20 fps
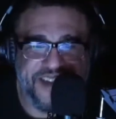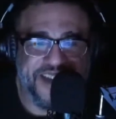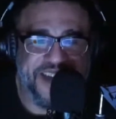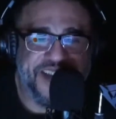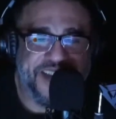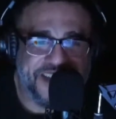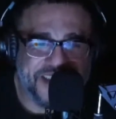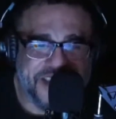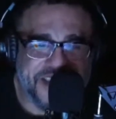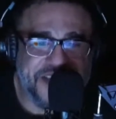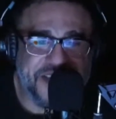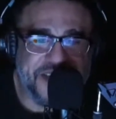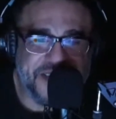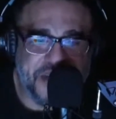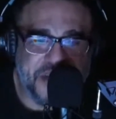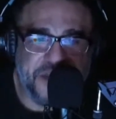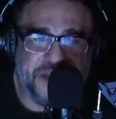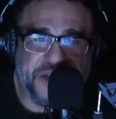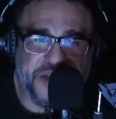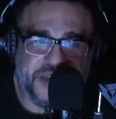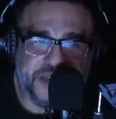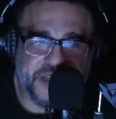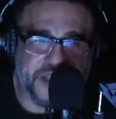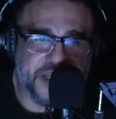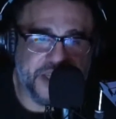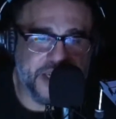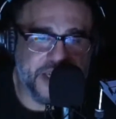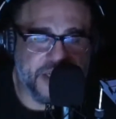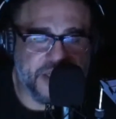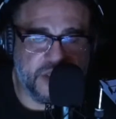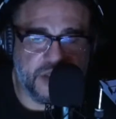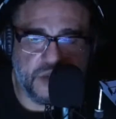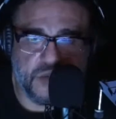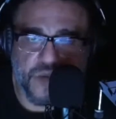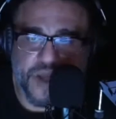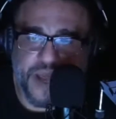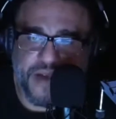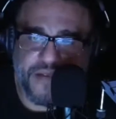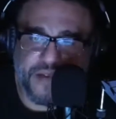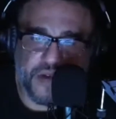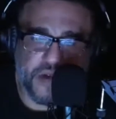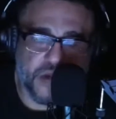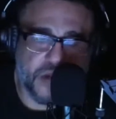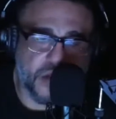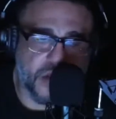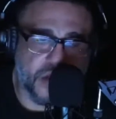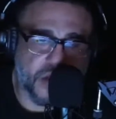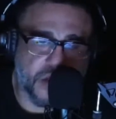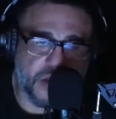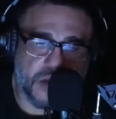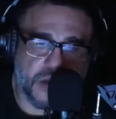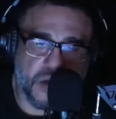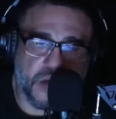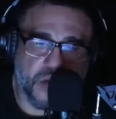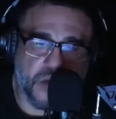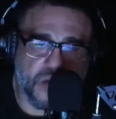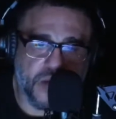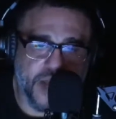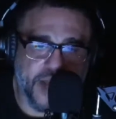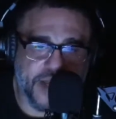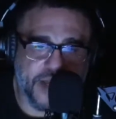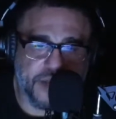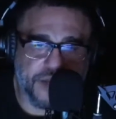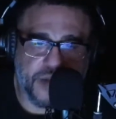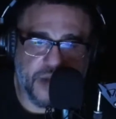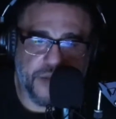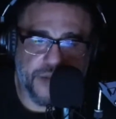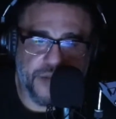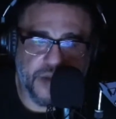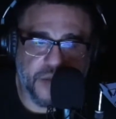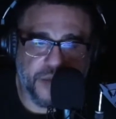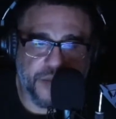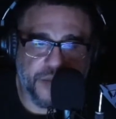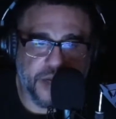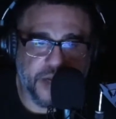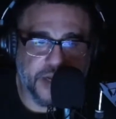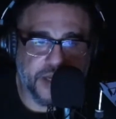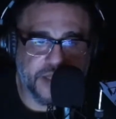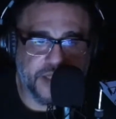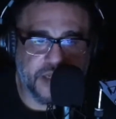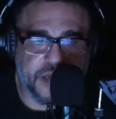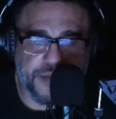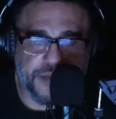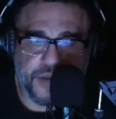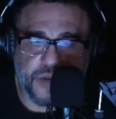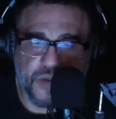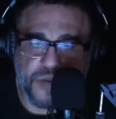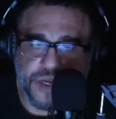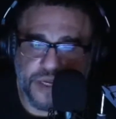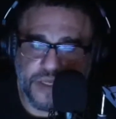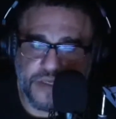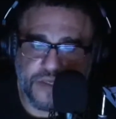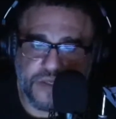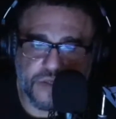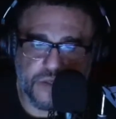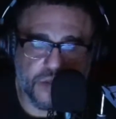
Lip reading: Things are definitely going to change. We have a whole lineup coming up in the next couple of weeks.